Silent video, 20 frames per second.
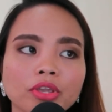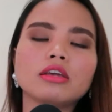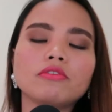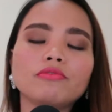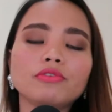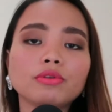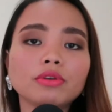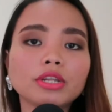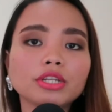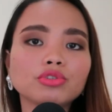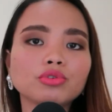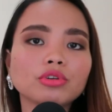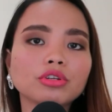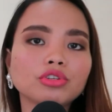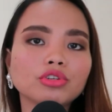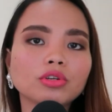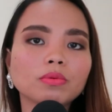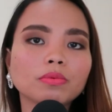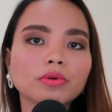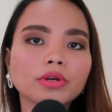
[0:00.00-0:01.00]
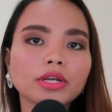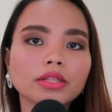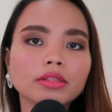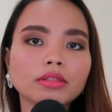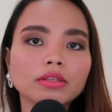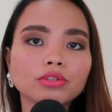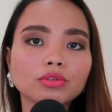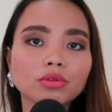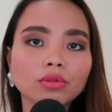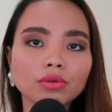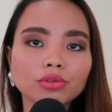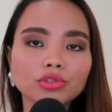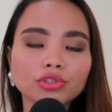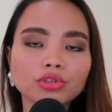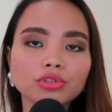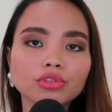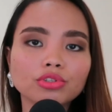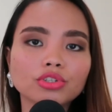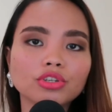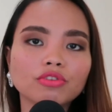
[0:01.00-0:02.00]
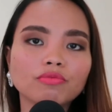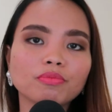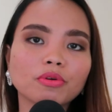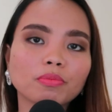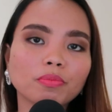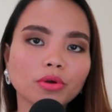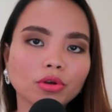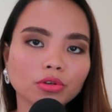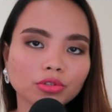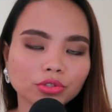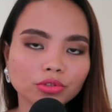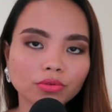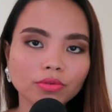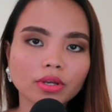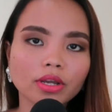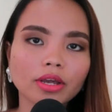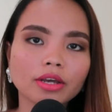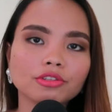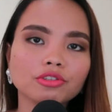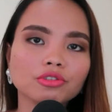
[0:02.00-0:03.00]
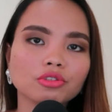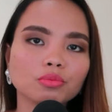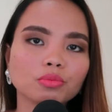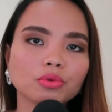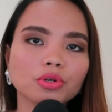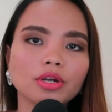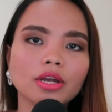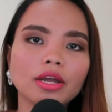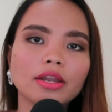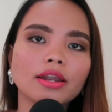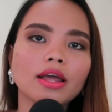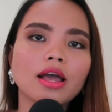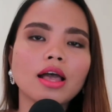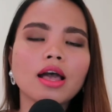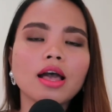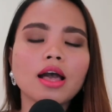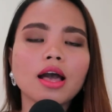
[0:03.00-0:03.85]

If you need to enumerate the solutions you've proposed to the customer and